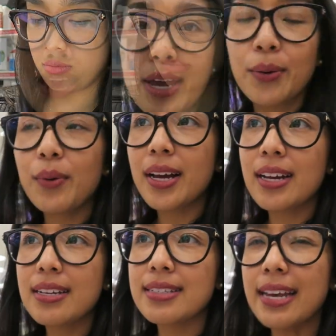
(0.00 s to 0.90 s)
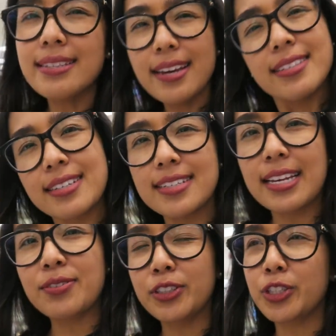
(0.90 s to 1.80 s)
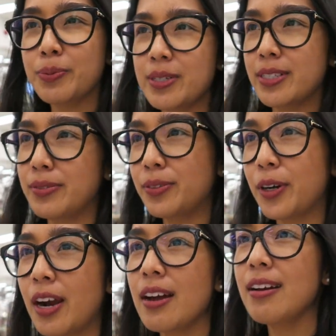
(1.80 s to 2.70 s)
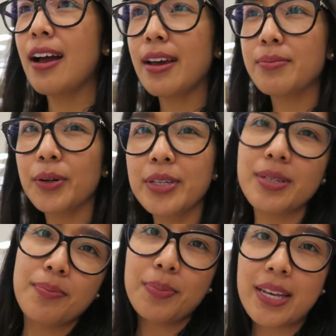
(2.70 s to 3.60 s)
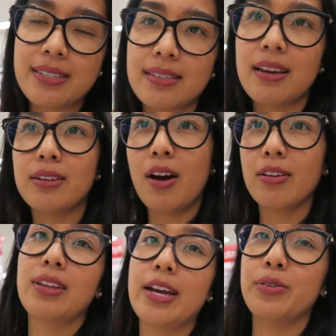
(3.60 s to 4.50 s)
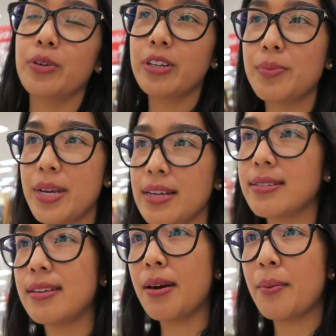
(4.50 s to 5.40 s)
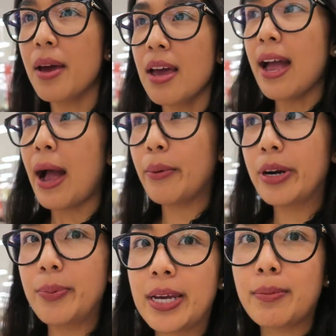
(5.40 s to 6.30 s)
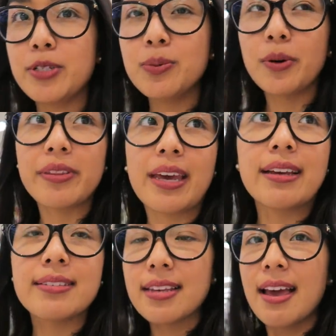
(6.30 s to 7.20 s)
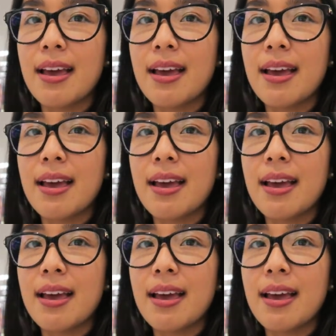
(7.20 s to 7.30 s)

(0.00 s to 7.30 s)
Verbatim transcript: It was, I'd say, a successful trip to Sephora. I'm going to place an online order because I want to pick up 2 more things,